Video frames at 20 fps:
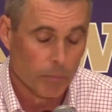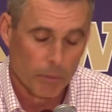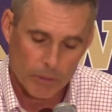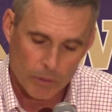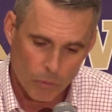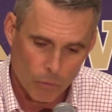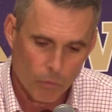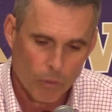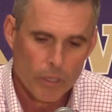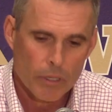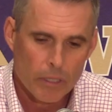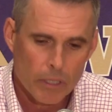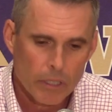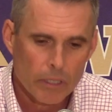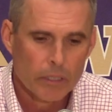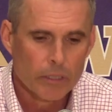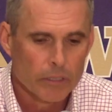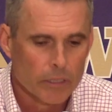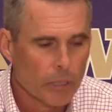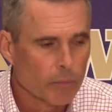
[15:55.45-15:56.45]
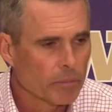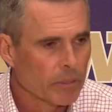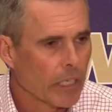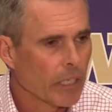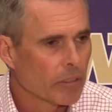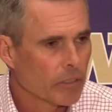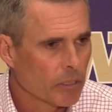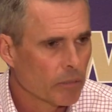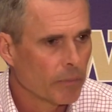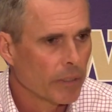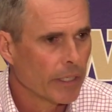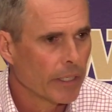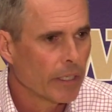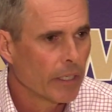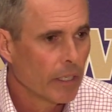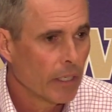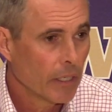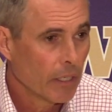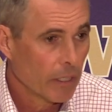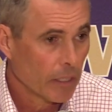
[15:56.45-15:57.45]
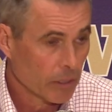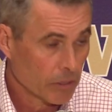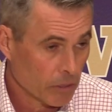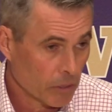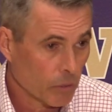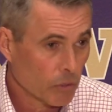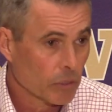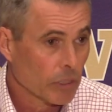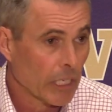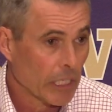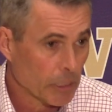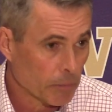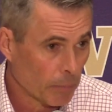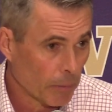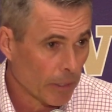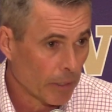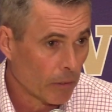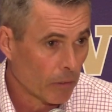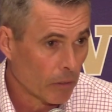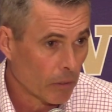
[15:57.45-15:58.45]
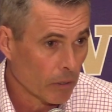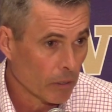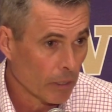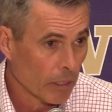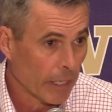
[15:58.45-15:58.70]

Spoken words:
But the one thing that jumps out to me is those guys play hard.